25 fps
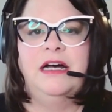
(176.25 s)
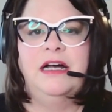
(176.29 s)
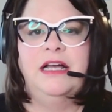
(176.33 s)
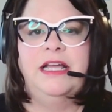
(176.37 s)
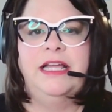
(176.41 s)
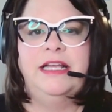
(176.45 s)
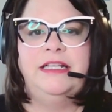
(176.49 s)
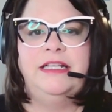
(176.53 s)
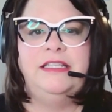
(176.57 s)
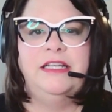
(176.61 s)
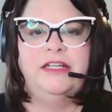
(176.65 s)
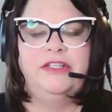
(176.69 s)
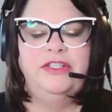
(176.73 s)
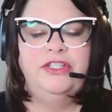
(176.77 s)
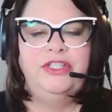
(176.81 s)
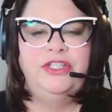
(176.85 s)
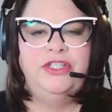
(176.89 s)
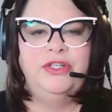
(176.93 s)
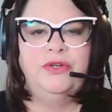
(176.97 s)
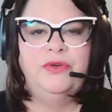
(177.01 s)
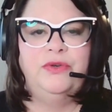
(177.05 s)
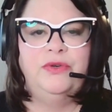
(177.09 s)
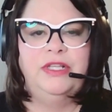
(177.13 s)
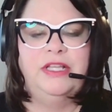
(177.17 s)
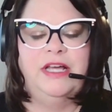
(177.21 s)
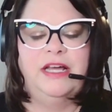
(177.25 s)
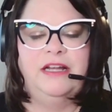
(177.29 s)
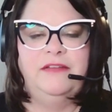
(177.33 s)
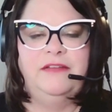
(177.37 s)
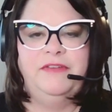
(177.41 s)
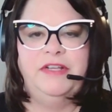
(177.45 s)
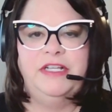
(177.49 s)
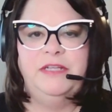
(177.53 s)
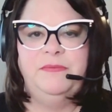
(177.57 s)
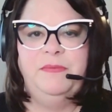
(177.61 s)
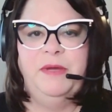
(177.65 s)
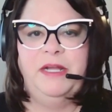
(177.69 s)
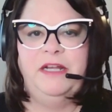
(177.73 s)
It does show a lot of
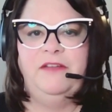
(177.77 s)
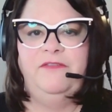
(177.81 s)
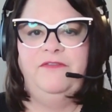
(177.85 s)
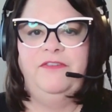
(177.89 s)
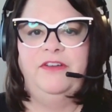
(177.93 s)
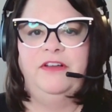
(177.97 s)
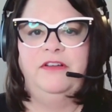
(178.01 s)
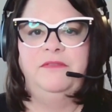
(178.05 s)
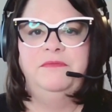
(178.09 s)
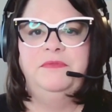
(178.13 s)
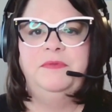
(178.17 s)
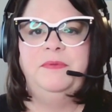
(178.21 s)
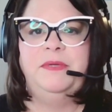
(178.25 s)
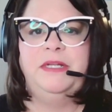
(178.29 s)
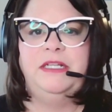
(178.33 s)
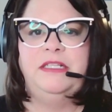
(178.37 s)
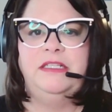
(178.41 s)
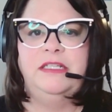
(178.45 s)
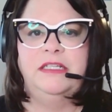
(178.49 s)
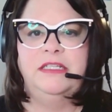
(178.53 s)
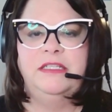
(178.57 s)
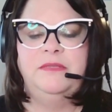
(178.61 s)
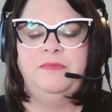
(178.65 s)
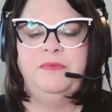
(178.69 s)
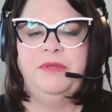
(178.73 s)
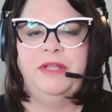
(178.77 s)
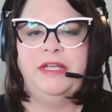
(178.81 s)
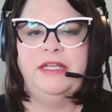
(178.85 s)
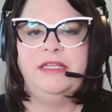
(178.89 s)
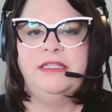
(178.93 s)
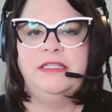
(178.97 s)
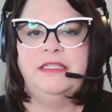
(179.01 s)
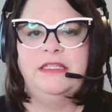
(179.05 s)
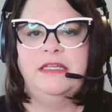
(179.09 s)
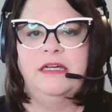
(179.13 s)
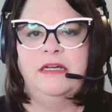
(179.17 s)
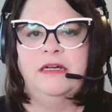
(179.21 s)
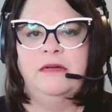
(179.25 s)
independent films, but it does play
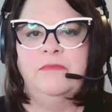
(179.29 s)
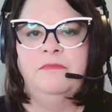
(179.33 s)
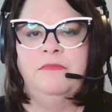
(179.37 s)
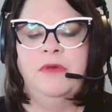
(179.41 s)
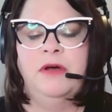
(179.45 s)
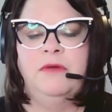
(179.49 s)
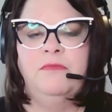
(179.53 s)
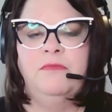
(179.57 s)
some